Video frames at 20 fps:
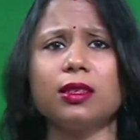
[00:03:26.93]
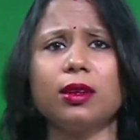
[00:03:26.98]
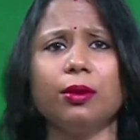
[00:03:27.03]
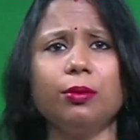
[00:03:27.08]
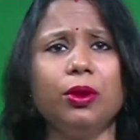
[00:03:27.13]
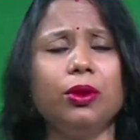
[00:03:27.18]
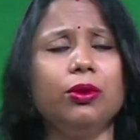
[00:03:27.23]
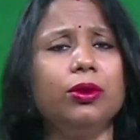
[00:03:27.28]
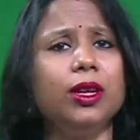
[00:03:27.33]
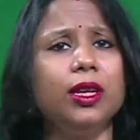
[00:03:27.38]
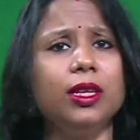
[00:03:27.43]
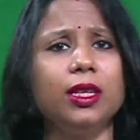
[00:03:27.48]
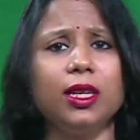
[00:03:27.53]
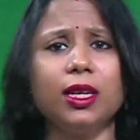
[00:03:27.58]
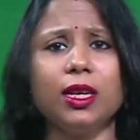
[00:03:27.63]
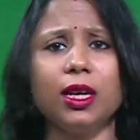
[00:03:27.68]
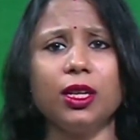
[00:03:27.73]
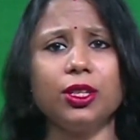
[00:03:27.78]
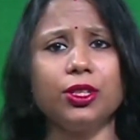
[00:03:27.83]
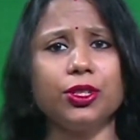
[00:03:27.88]

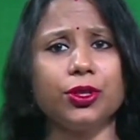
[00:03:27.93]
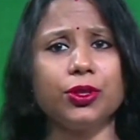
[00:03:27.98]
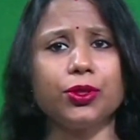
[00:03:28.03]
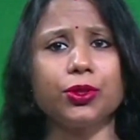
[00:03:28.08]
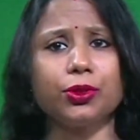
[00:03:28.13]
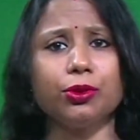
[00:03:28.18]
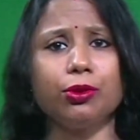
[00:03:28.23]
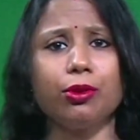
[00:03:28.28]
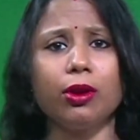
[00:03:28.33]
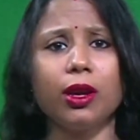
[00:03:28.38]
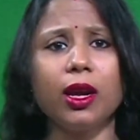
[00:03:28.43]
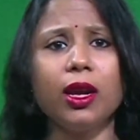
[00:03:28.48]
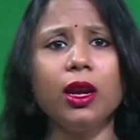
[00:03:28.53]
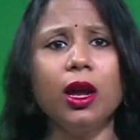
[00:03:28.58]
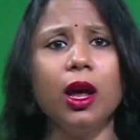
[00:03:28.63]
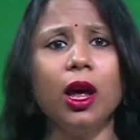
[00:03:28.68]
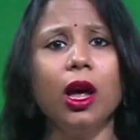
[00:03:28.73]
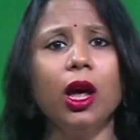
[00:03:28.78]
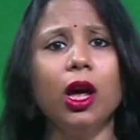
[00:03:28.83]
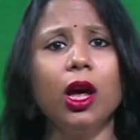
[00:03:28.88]
community, culture, so on and
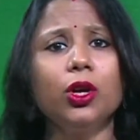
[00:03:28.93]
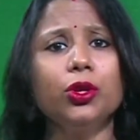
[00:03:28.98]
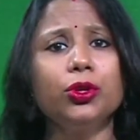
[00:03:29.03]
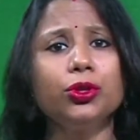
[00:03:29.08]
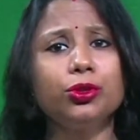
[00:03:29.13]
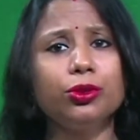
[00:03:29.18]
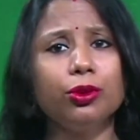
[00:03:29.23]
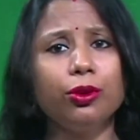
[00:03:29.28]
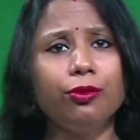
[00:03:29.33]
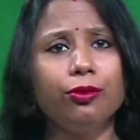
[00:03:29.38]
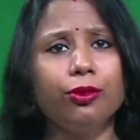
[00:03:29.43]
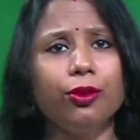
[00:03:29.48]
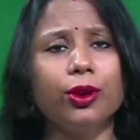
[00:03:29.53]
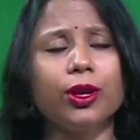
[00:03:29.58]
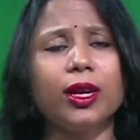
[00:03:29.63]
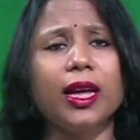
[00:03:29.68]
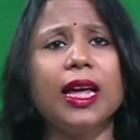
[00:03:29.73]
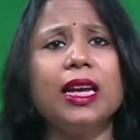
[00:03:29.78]
so forth.